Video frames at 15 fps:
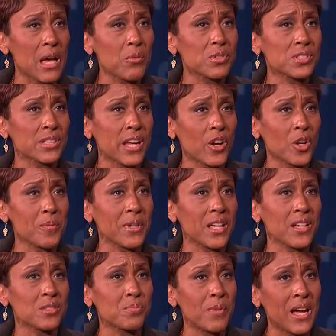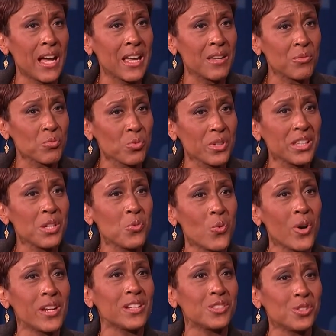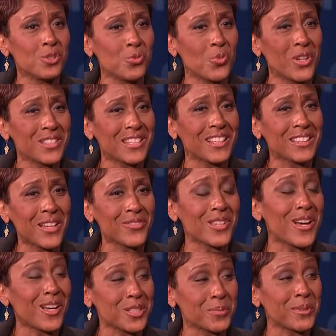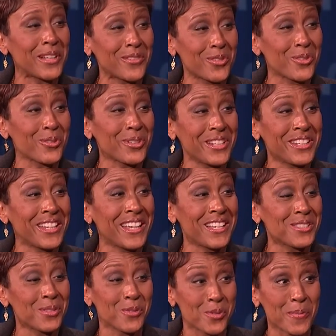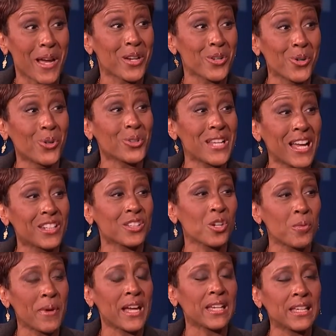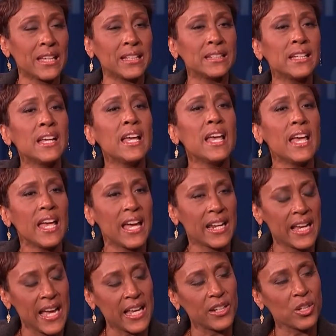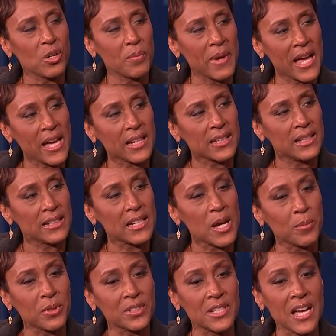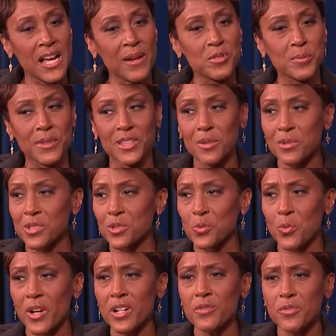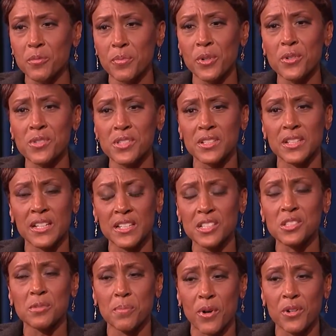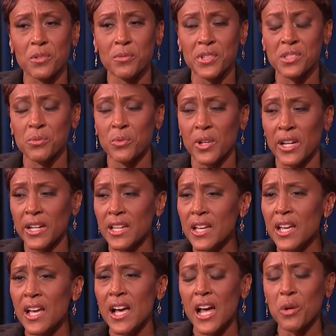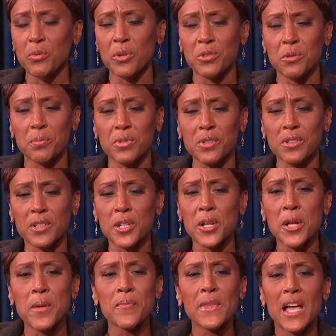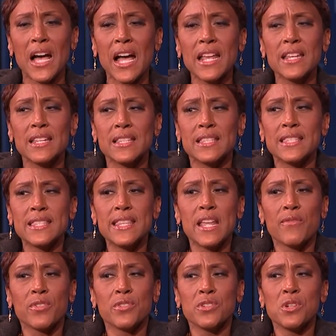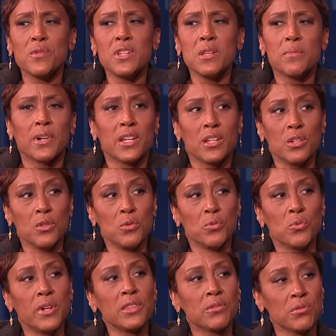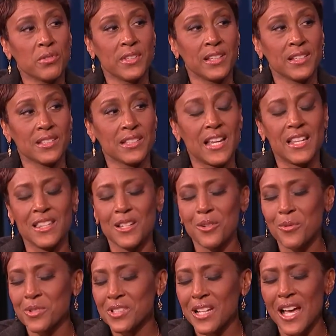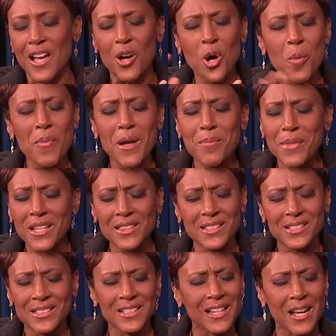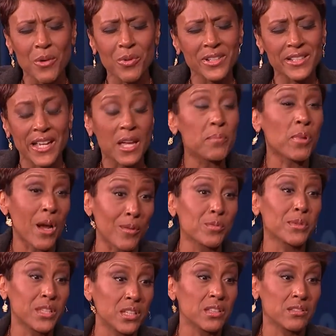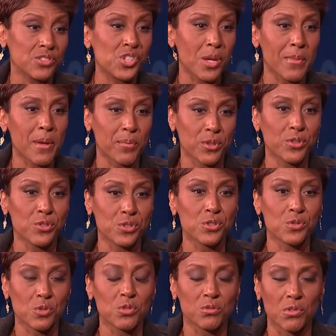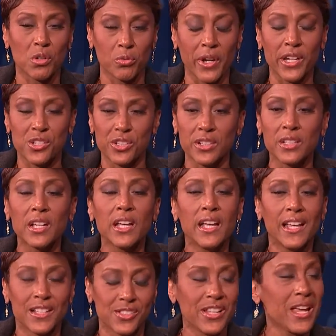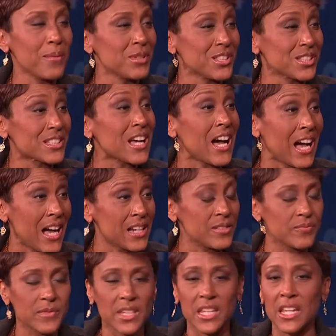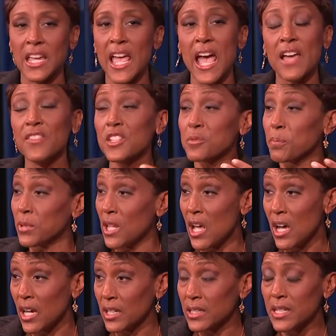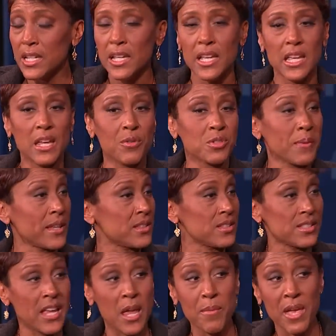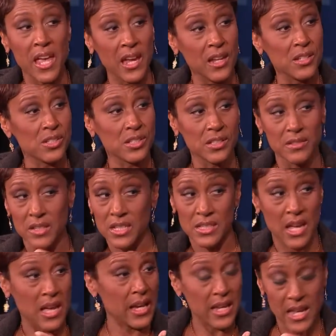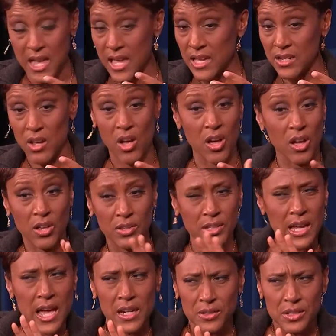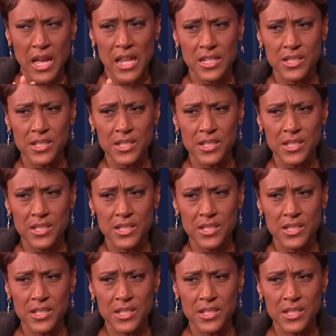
scary because I really wanted to. Once I left the hospital after 30 days, it was my goal not to go back in, and I had to go back a couple of times. But there was this wonderful person, and this is part of the reason why I wrote the book. I never knew anybody who went through this, and I hope I meet this guy one day, and probably the GMA producers will arrange it. His name is Scott. He had this blog. He was about the same age as I, and all the kind of